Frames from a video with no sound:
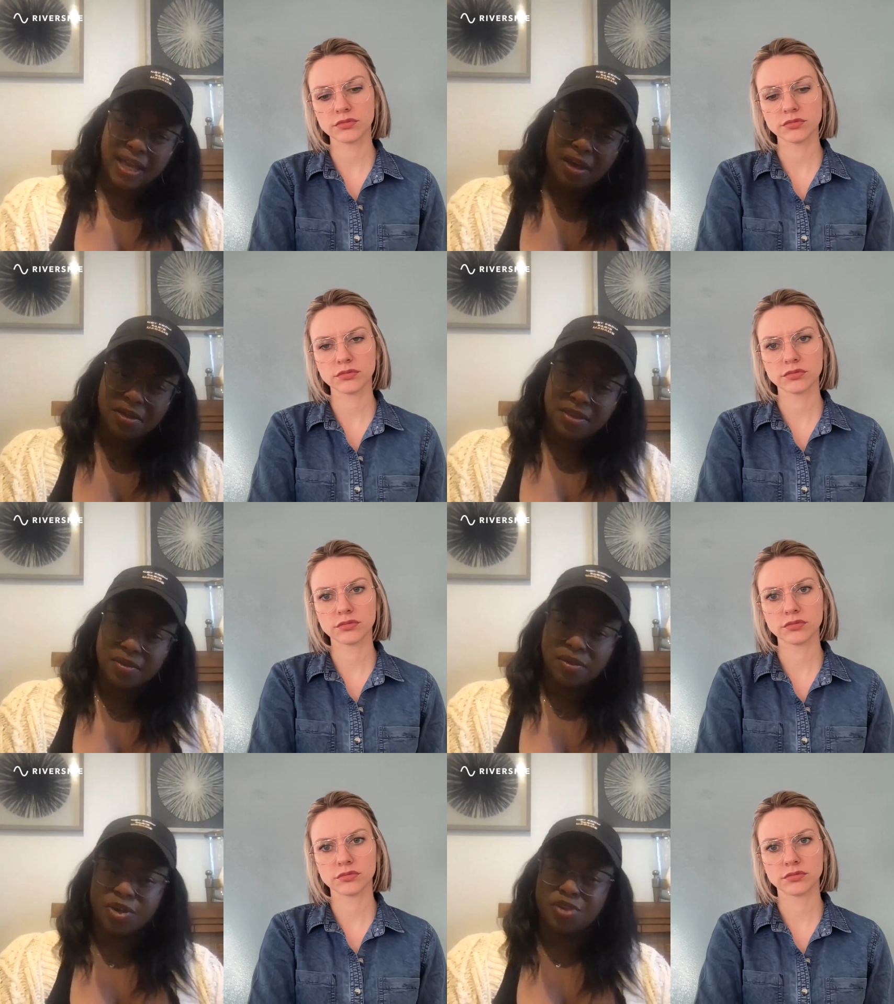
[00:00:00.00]
Speaker 1: South?
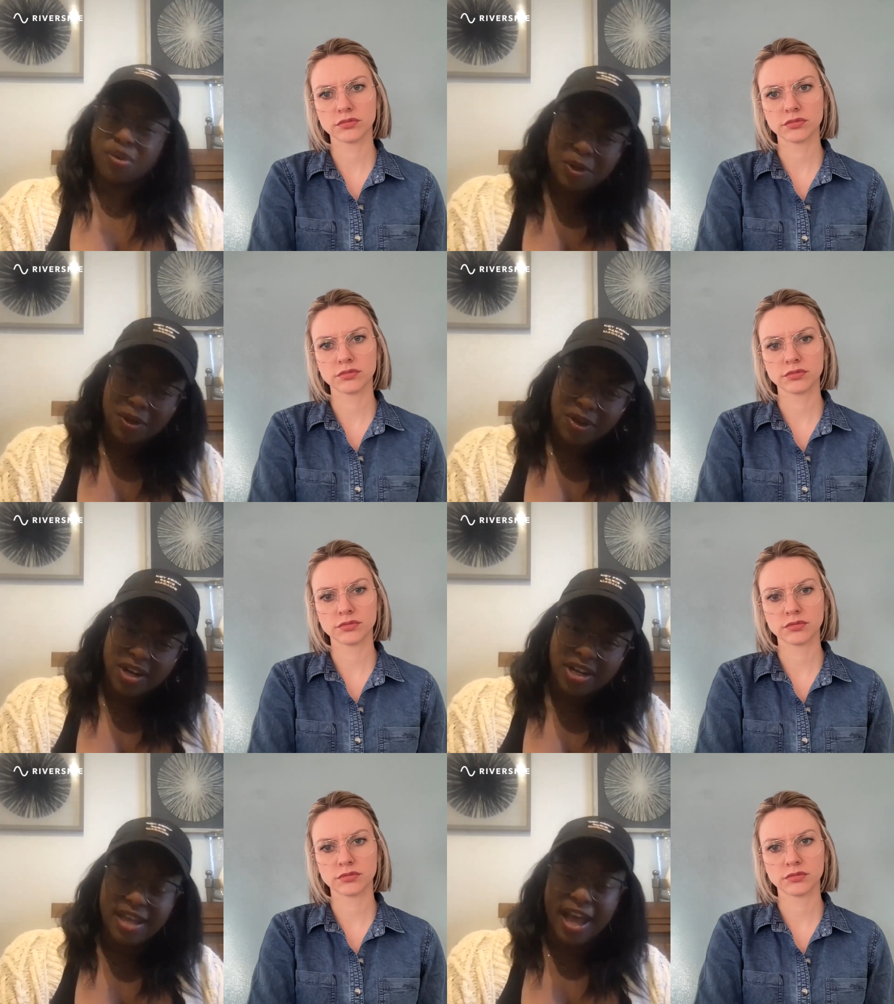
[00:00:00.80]
Or are you from New
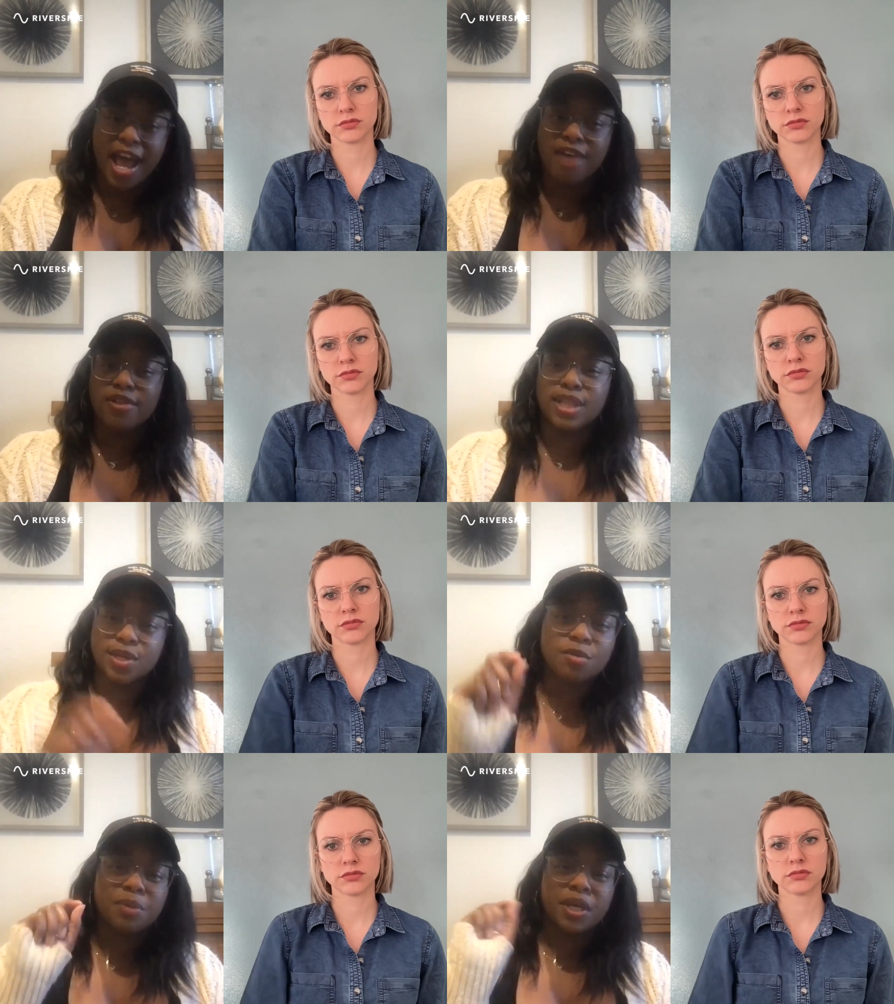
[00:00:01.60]
York?" I have a
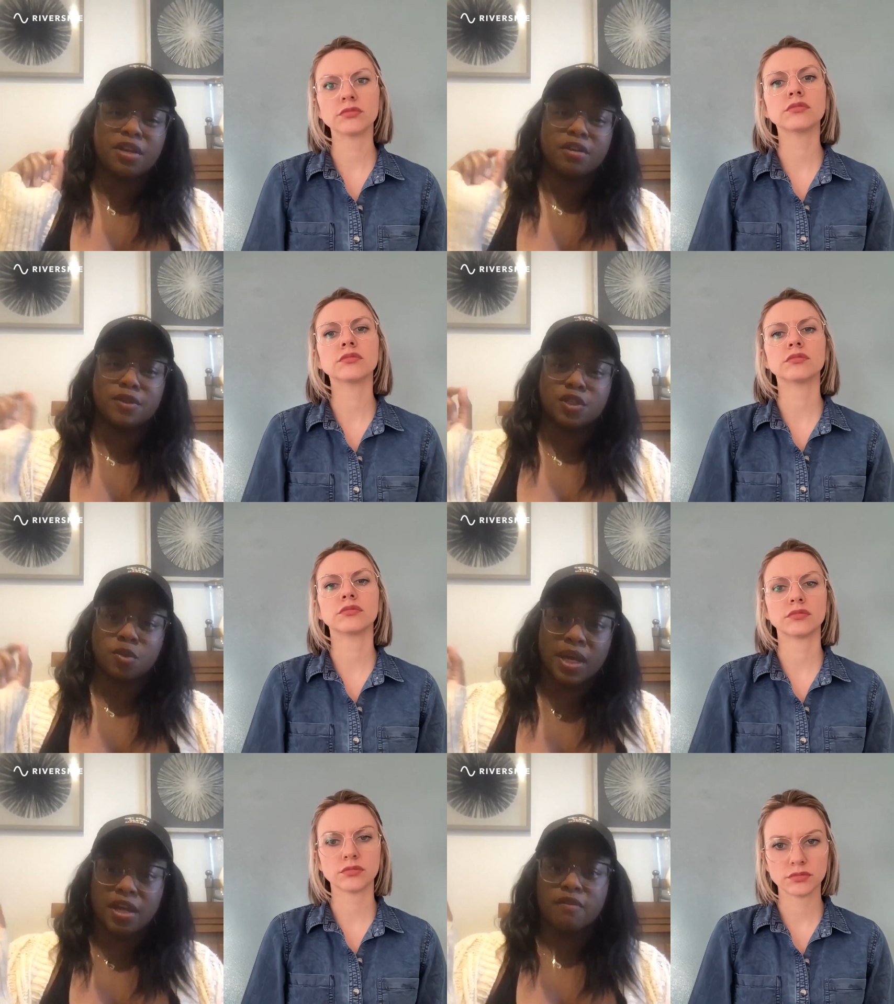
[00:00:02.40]
little bit of a
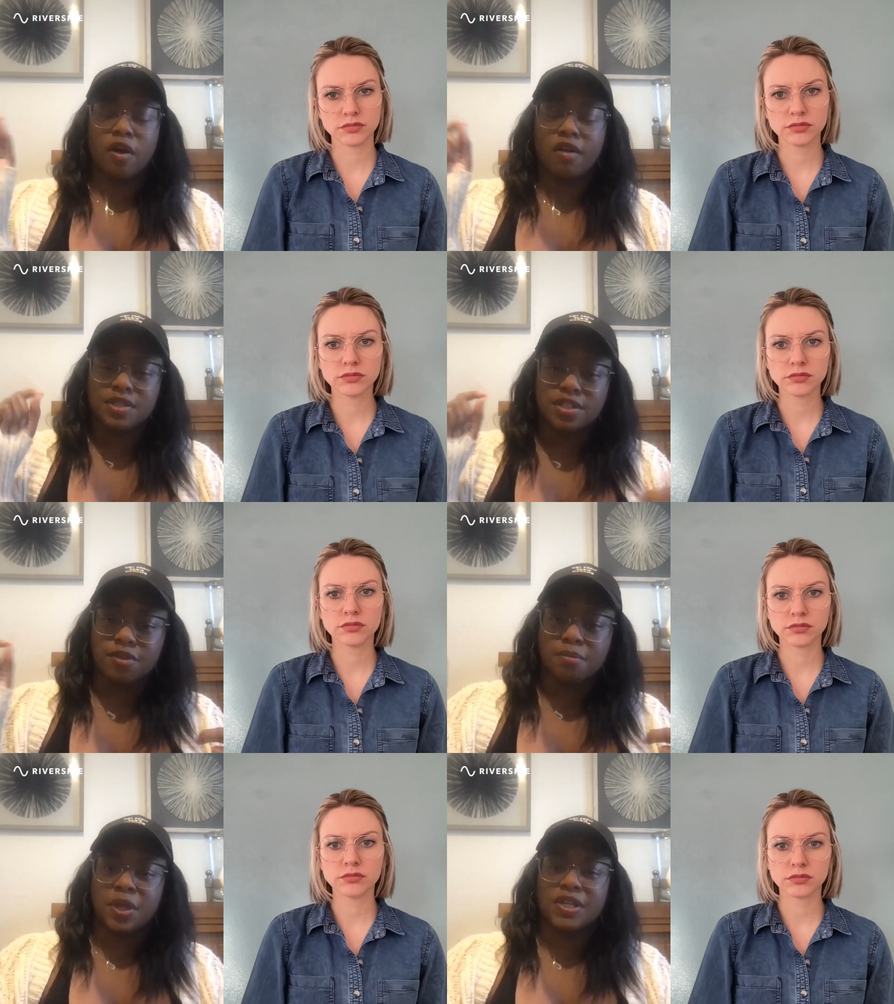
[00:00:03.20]
twang of all these
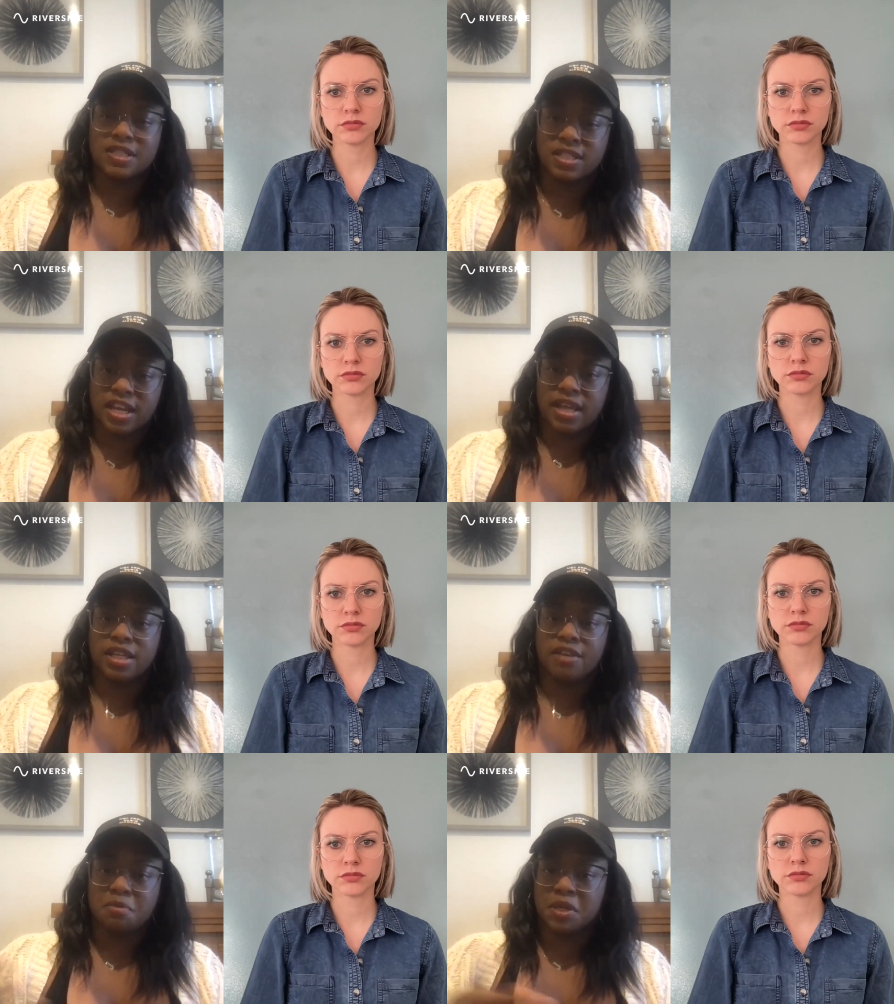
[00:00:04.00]
different places that I
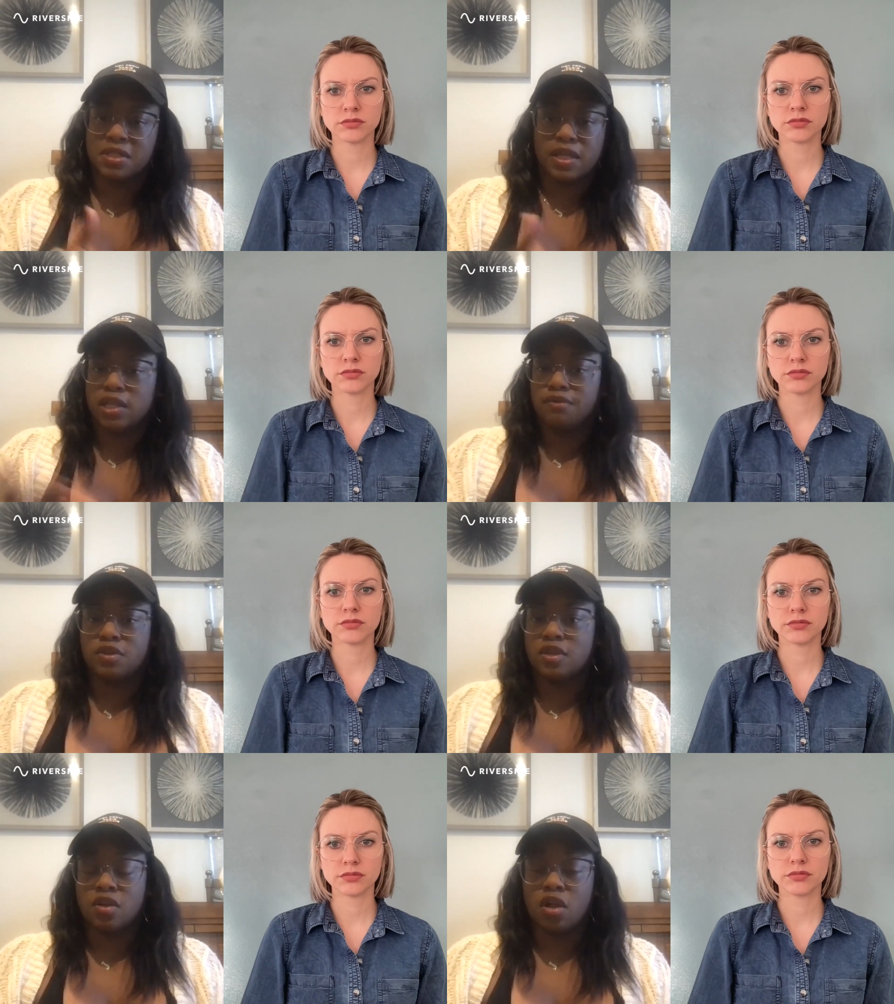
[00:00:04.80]
lived because I
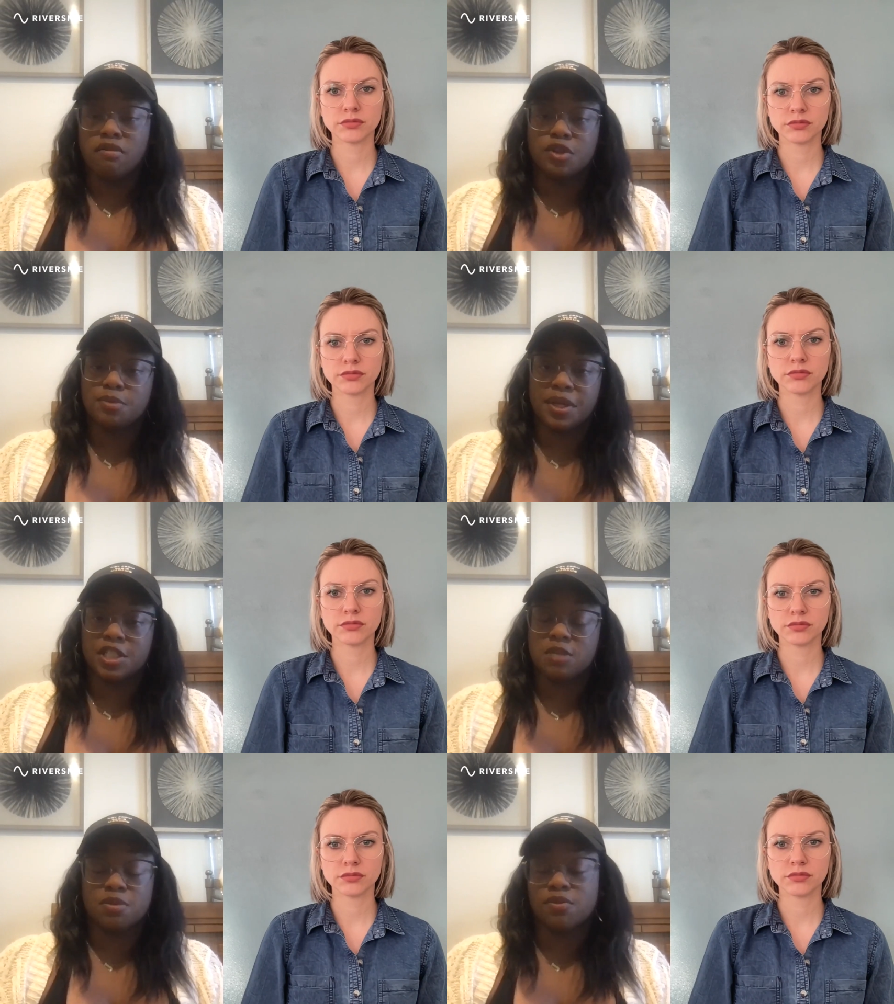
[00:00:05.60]
lived in all those
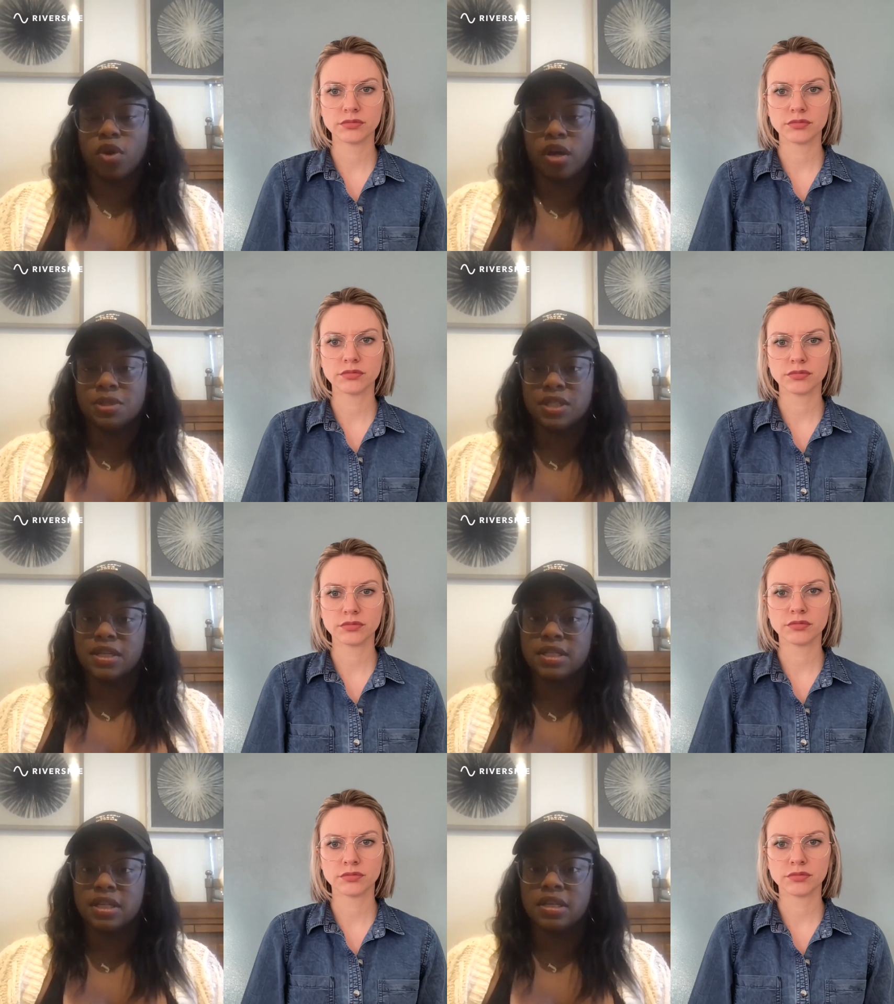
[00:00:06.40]
places before I was
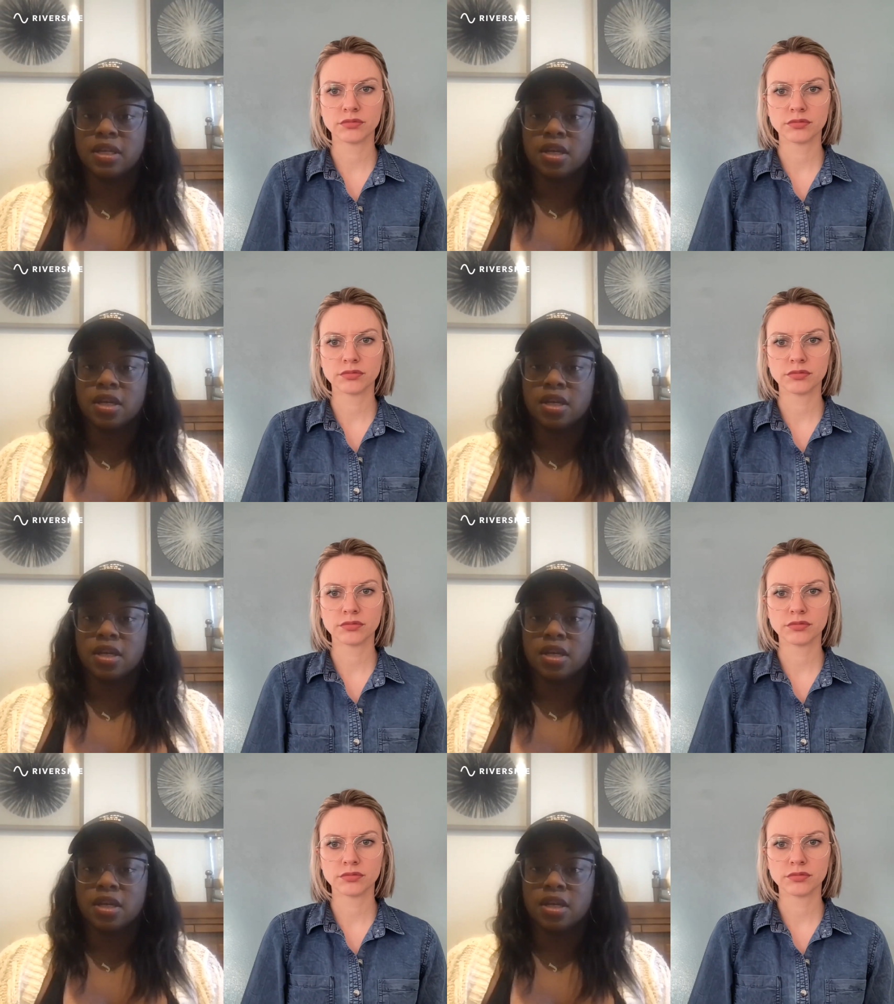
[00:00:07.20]
18.